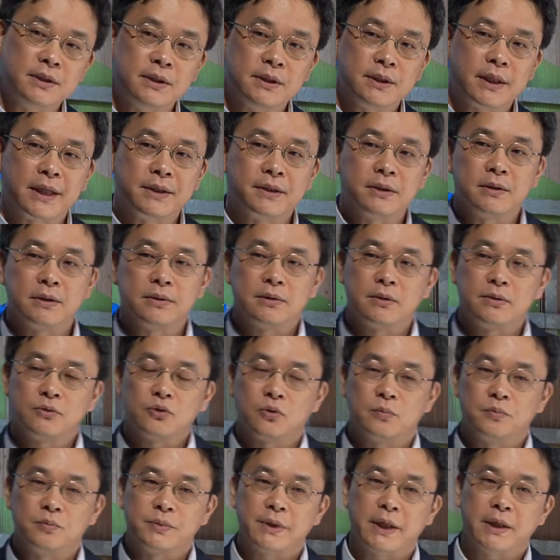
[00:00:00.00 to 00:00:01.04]
But
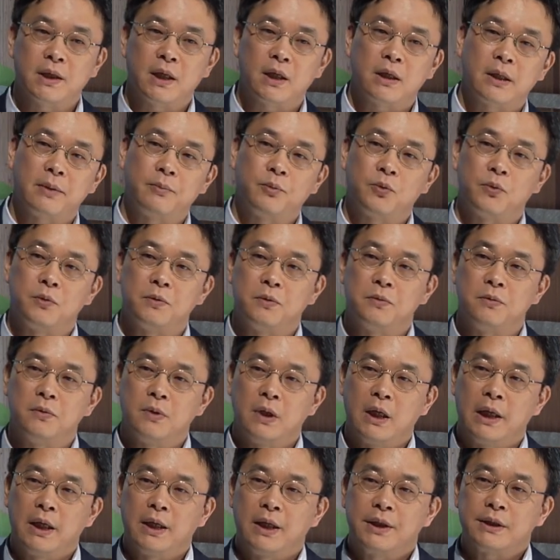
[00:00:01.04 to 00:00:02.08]
where
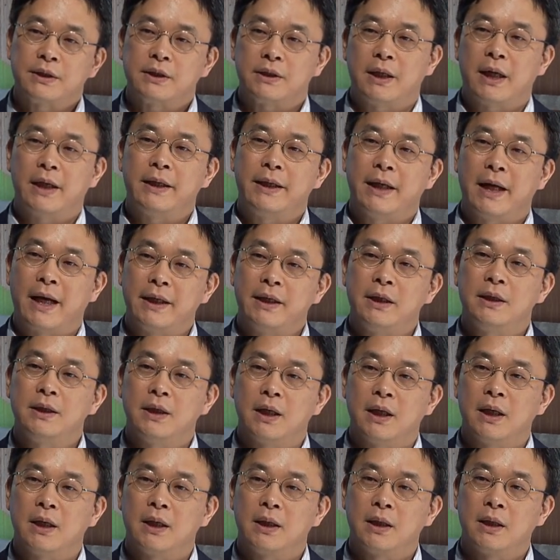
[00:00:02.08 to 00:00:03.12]
can we find
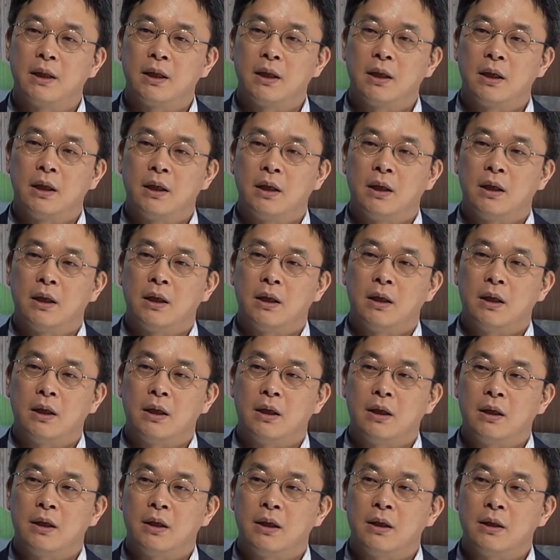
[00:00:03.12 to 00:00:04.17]
the space
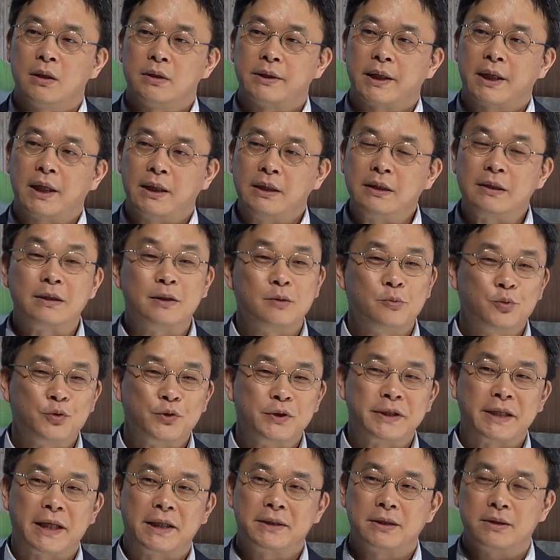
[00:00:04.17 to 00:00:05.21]
for the
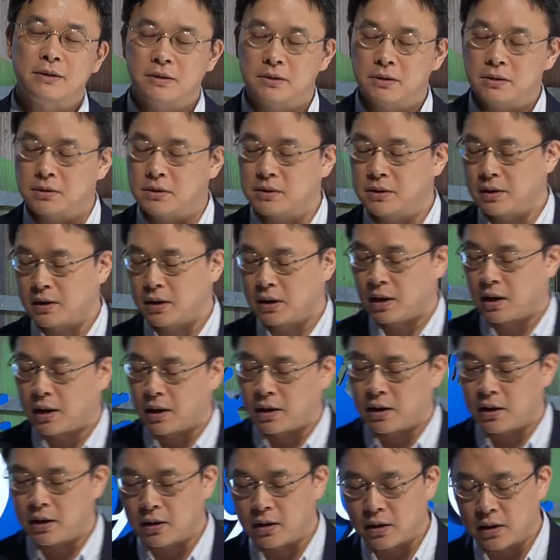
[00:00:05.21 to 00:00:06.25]
civil society,
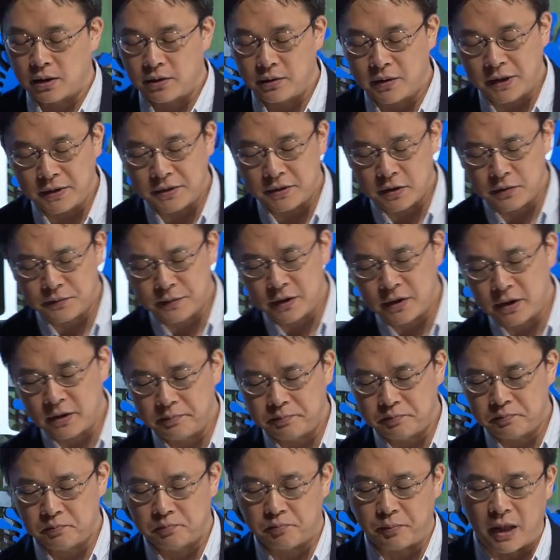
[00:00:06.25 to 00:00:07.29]
civic society, and the
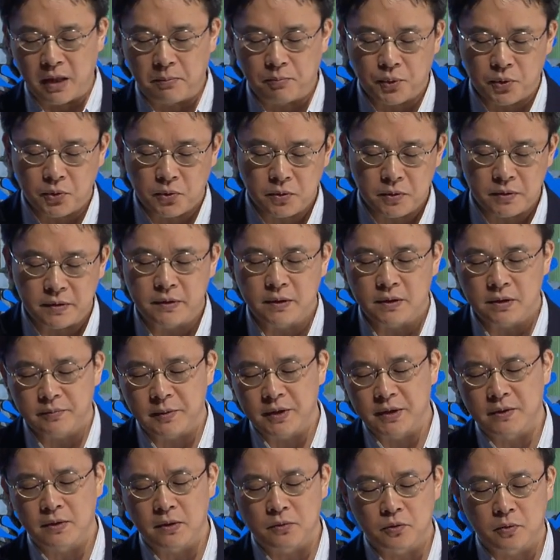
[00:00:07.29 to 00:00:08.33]
citizens?
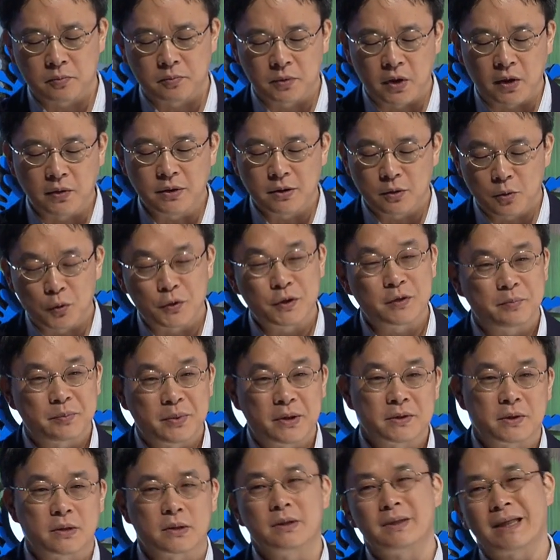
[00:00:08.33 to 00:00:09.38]
While listening to the
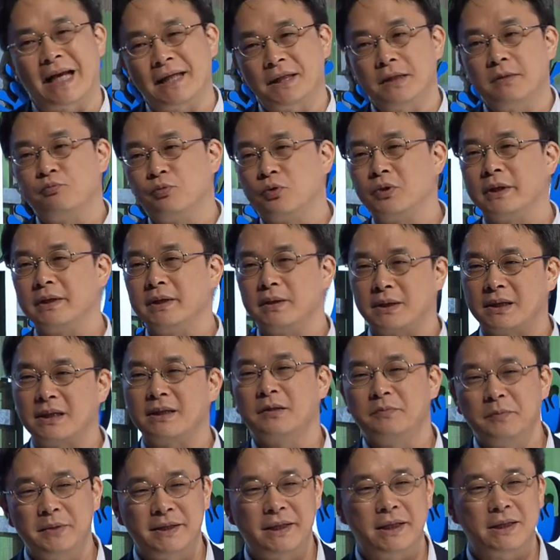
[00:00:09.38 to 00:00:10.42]
presentation
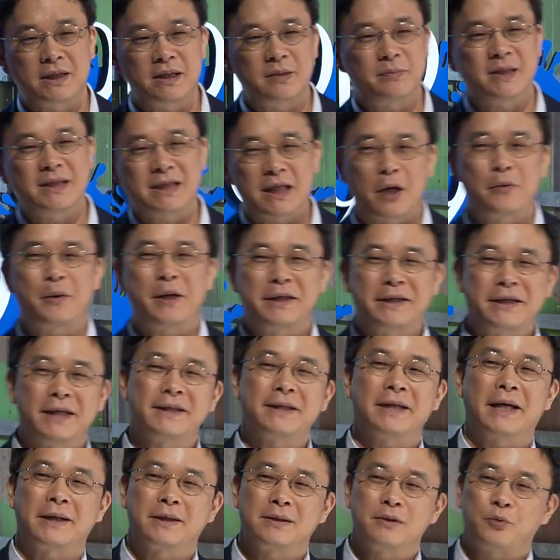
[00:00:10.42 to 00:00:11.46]
of
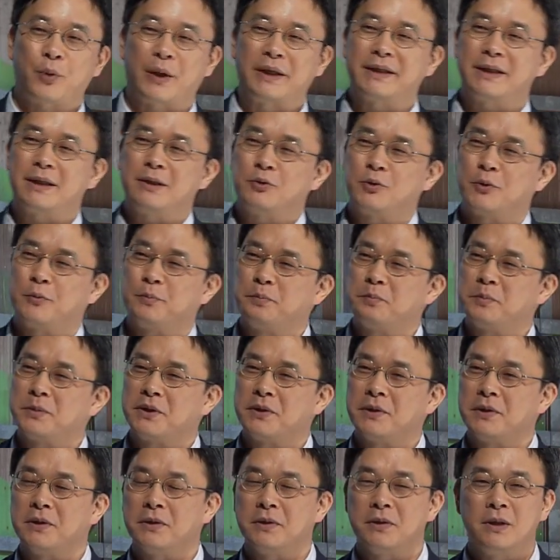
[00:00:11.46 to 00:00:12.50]
Representative Yi Kang-jae,
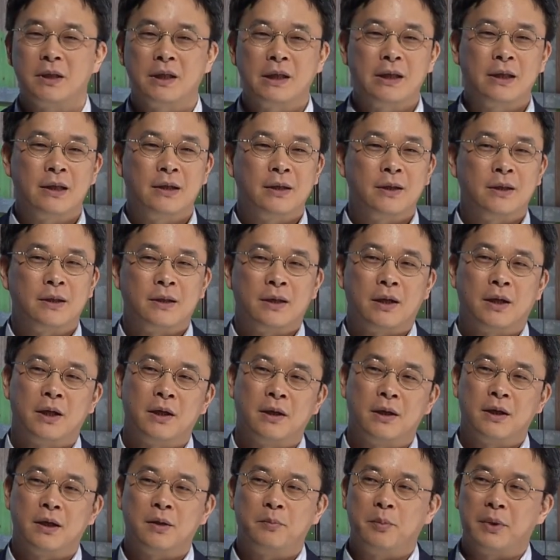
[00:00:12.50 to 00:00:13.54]
I had this
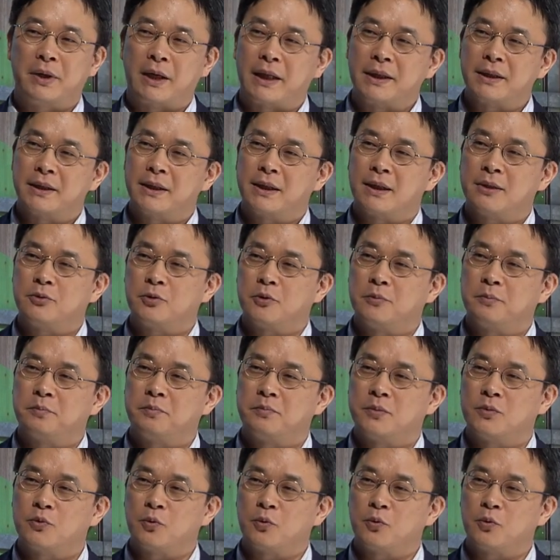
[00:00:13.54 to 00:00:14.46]
question in mind.